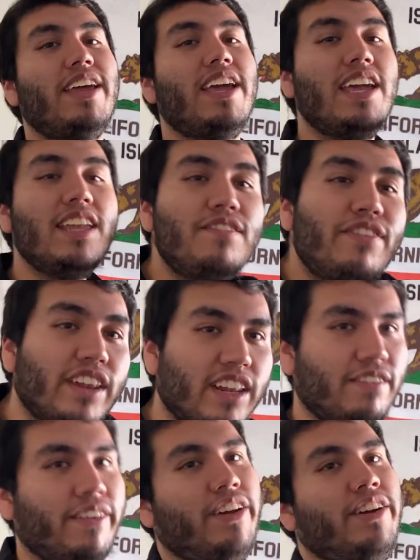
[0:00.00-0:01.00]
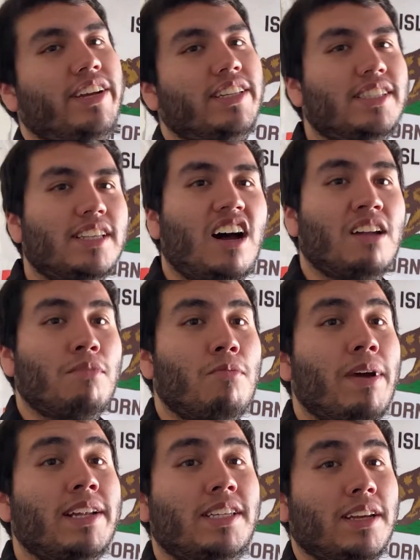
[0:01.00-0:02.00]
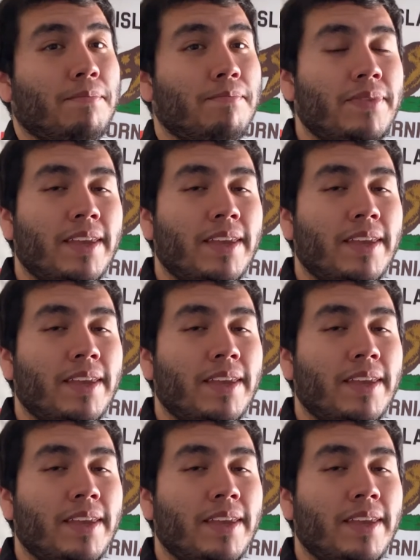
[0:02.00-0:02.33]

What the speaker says: infinite variance on momentum.